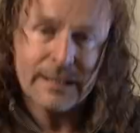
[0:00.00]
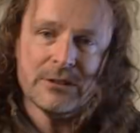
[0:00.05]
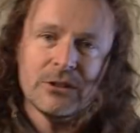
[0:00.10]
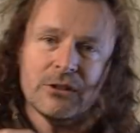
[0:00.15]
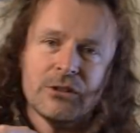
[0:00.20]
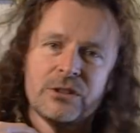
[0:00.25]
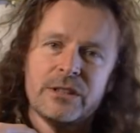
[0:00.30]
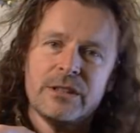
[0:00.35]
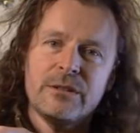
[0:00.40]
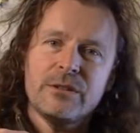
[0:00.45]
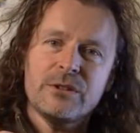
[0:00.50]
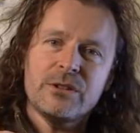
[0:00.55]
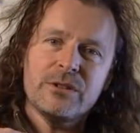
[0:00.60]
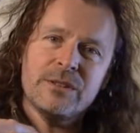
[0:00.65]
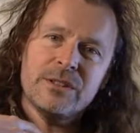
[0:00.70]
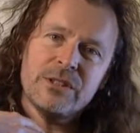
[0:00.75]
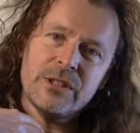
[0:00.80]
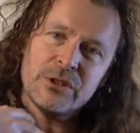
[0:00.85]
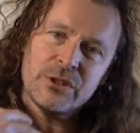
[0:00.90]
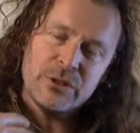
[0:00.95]
it's a series
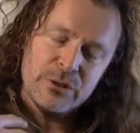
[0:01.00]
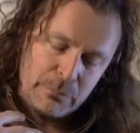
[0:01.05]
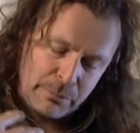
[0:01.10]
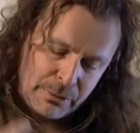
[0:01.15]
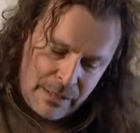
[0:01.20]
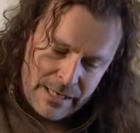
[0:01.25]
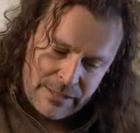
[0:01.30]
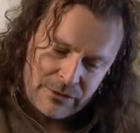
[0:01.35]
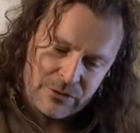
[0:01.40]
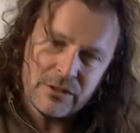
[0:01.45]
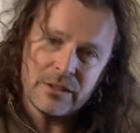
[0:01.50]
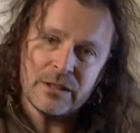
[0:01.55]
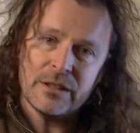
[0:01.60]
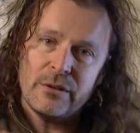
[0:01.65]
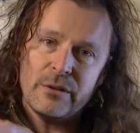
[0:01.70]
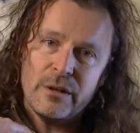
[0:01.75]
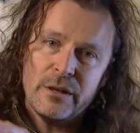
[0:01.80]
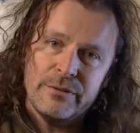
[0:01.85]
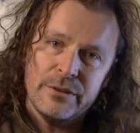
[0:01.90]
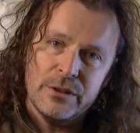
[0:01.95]
of additional plates that
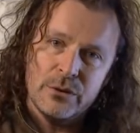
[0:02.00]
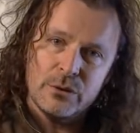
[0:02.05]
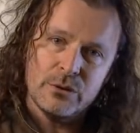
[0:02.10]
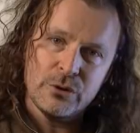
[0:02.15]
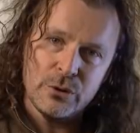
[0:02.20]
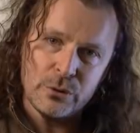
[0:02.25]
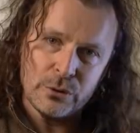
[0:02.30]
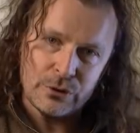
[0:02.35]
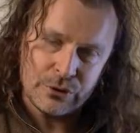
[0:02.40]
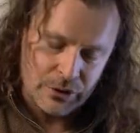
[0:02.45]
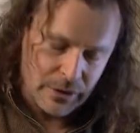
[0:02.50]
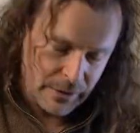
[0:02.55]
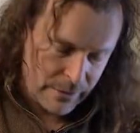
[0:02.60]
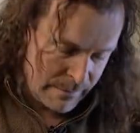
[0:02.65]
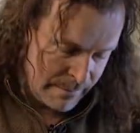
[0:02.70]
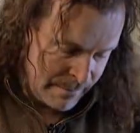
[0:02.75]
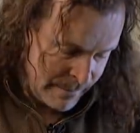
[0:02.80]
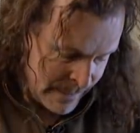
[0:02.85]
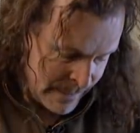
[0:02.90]
go over your torso.